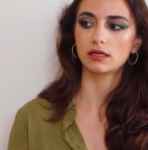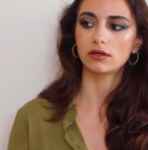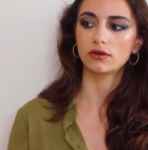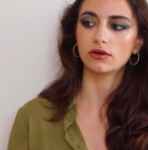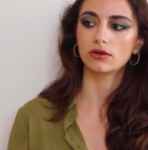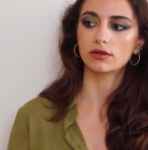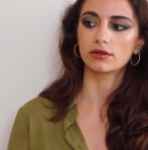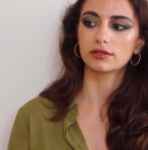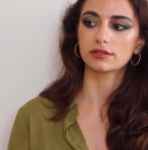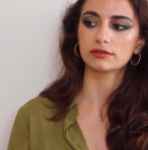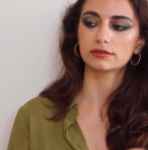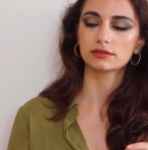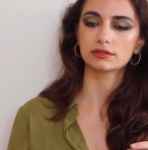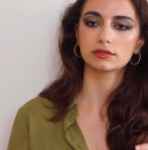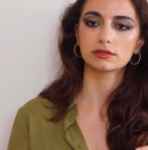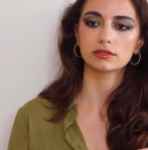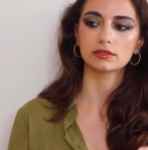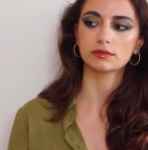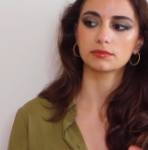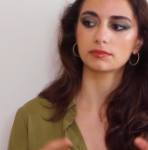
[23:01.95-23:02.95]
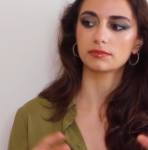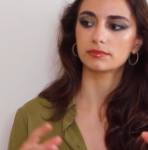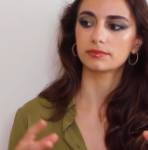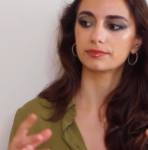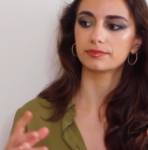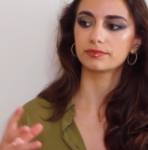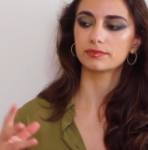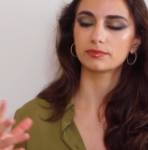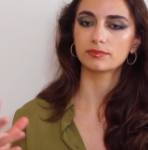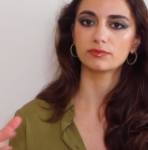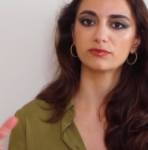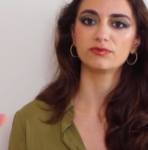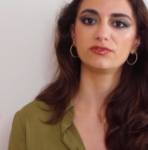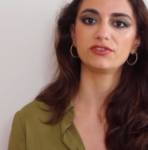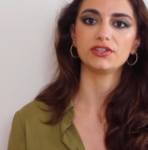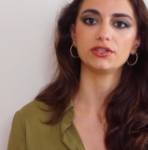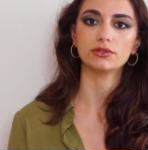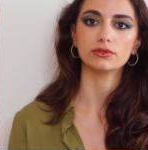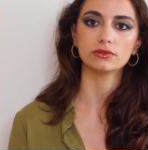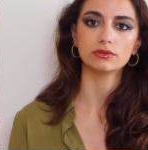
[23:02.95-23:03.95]
or some
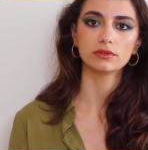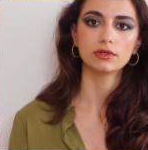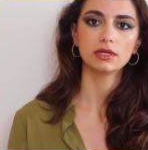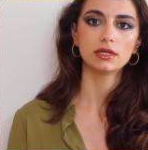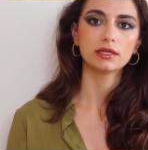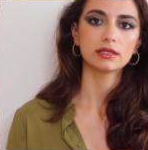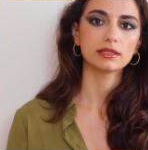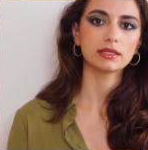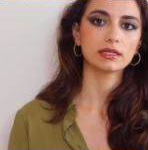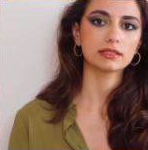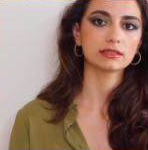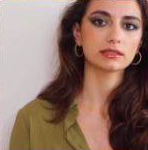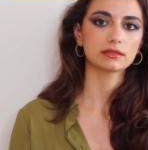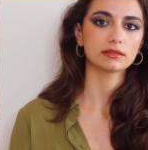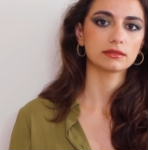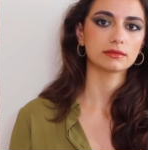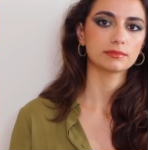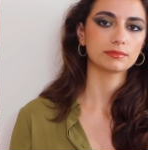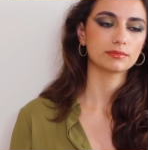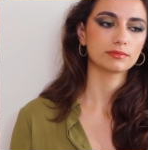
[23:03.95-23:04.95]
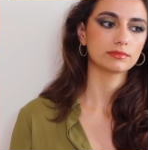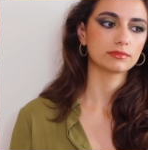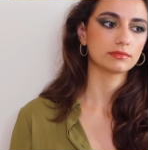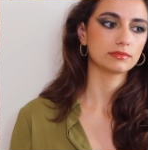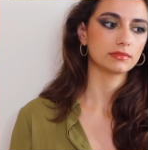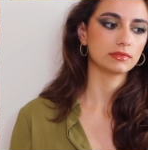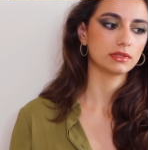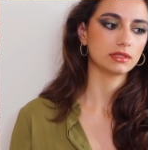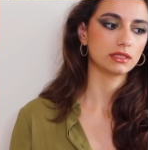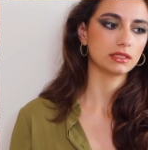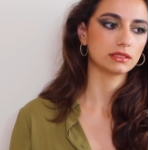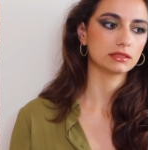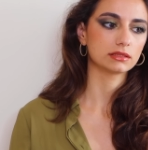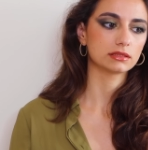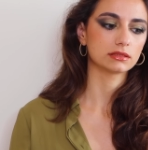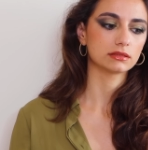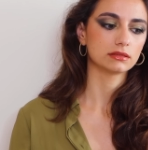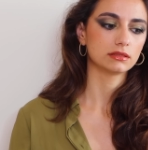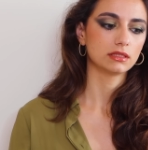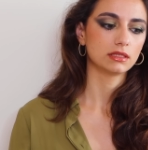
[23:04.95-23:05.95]
view that
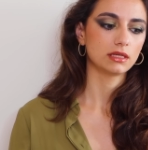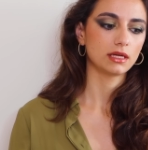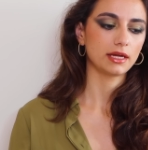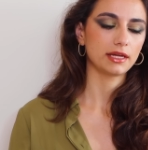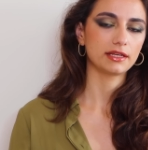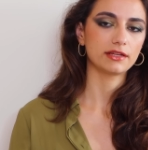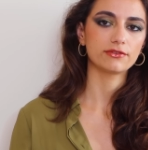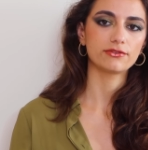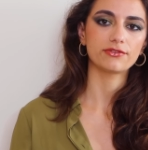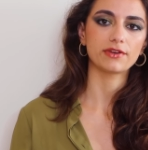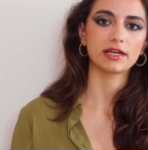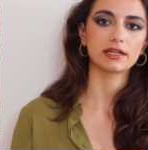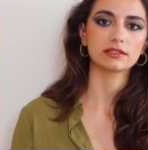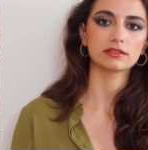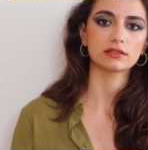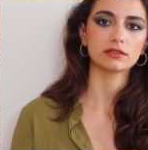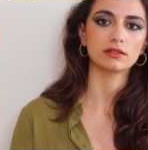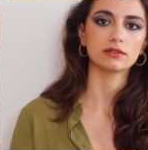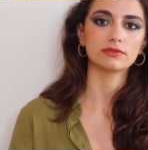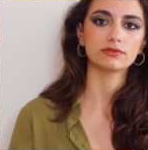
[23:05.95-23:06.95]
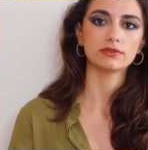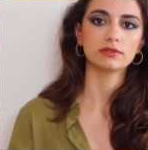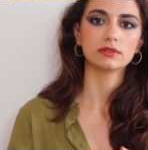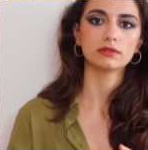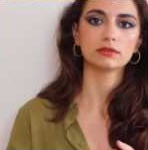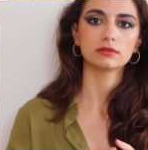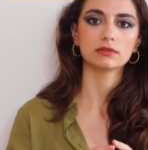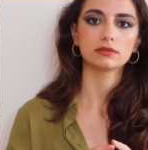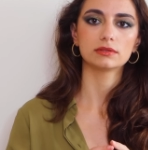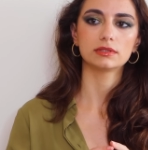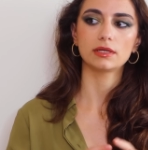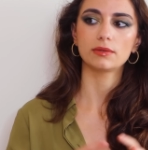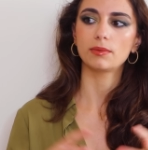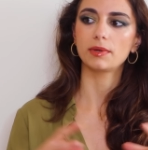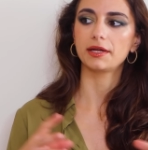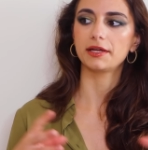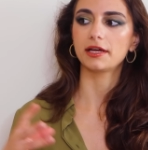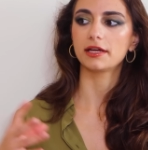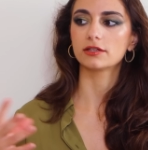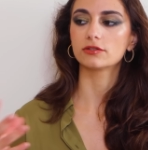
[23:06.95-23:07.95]
is an effect of the
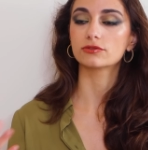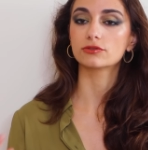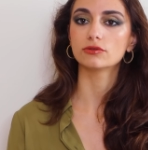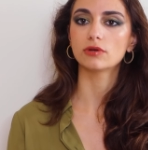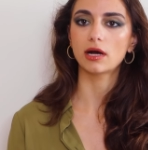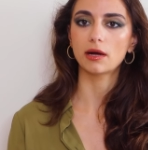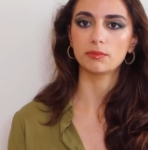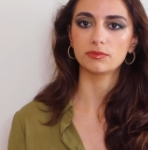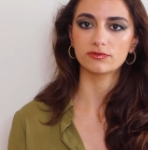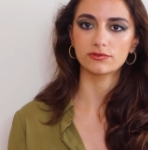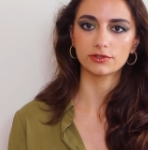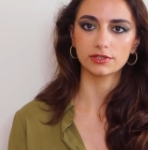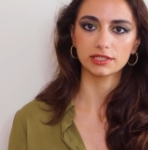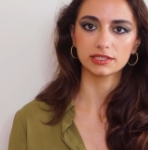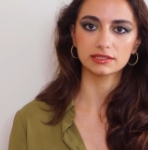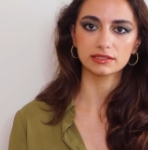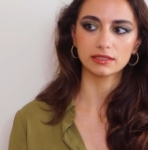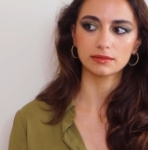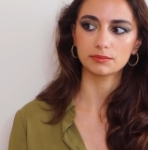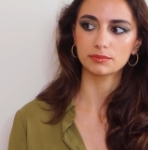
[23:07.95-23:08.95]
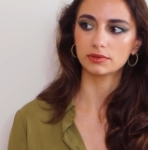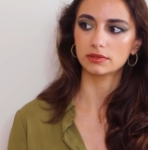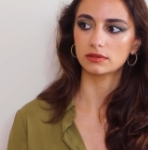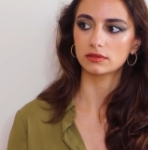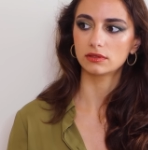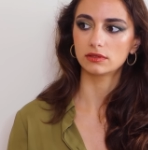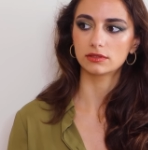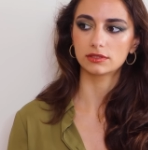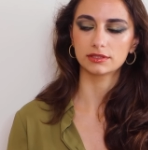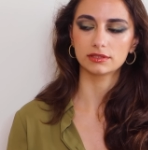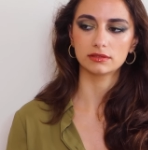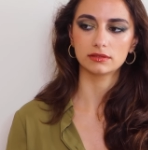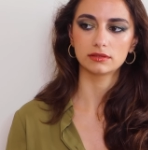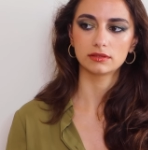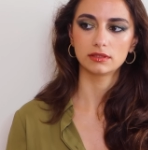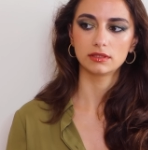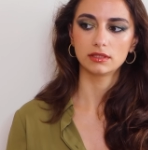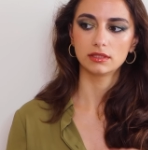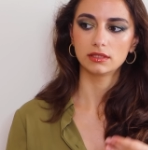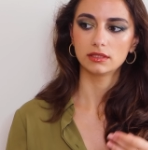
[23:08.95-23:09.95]
way I grew up, for example, or
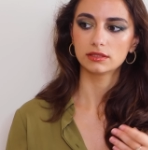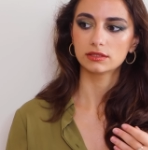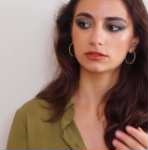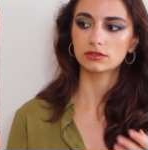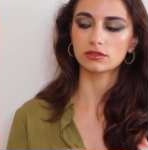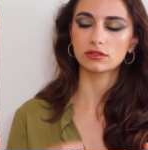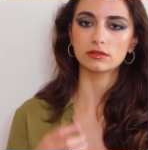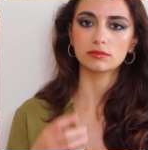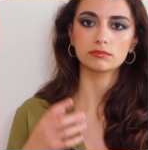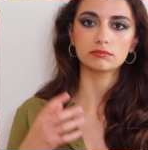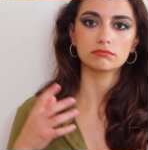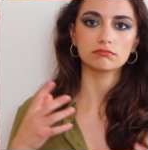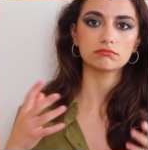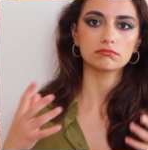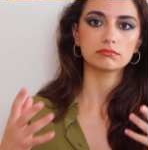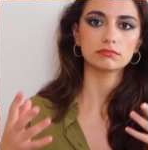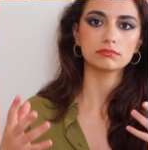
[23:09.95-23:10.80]
some